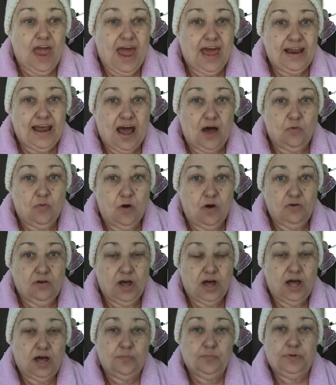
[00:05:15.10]
And I
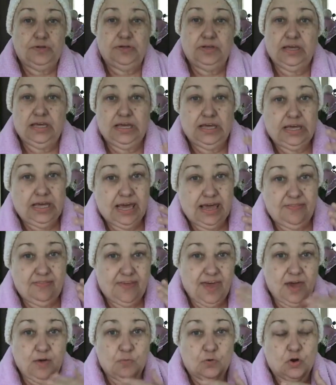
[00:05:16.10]
woke up
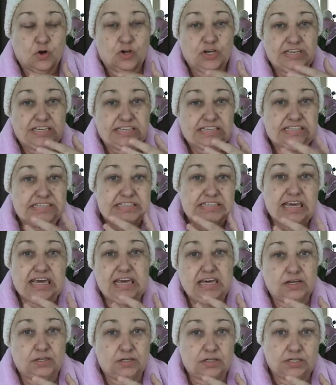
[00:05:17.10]
and they were
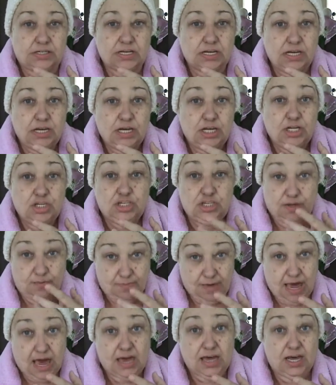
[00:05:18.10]
sealed to
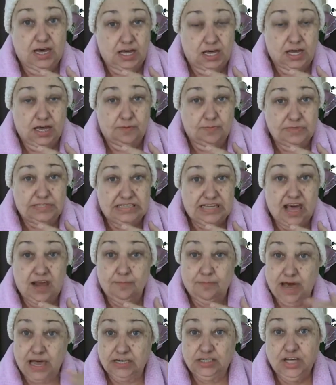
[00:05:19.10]
my gums.
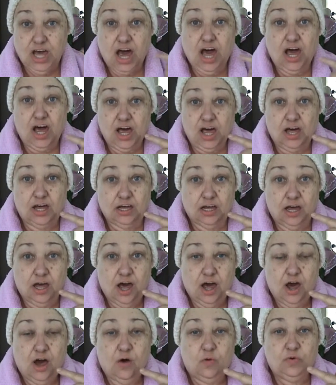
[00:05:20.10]
And my tongue
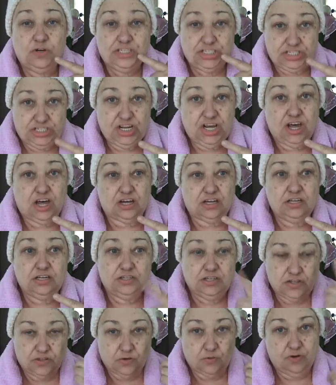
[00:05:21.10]
was
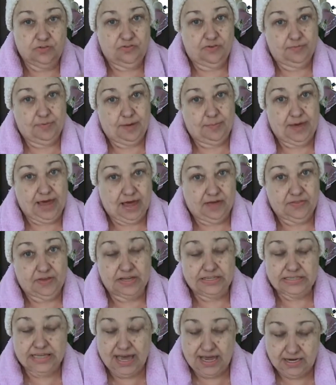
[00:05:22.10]
stuck to the roof of my mouth
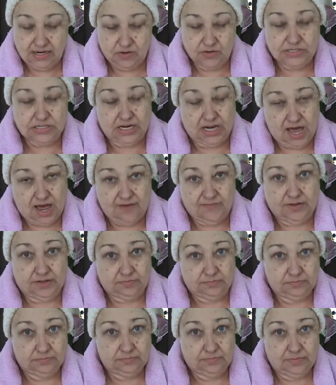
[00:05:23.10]
because I had no
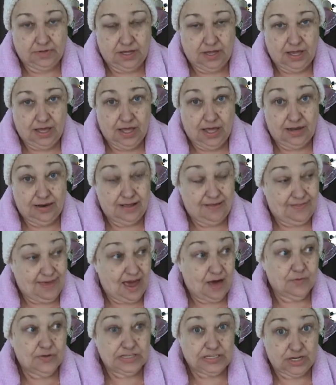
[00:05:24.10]
saliva. Now
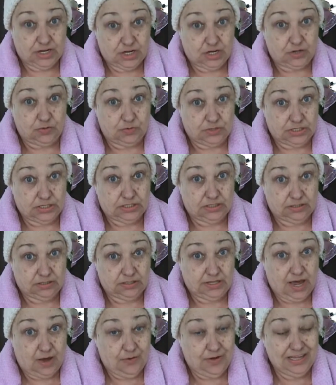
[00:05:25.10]
that was a hoot.
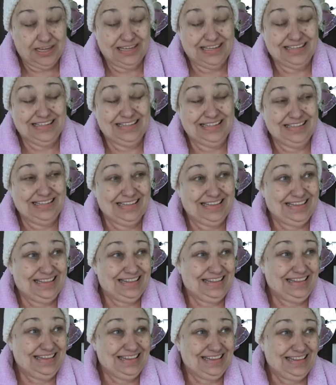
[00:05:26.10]

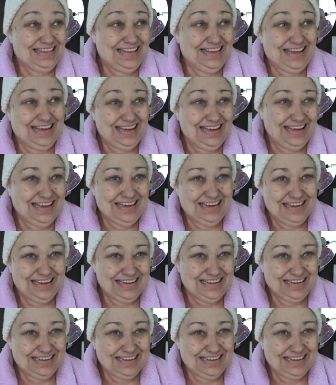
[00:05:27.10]
It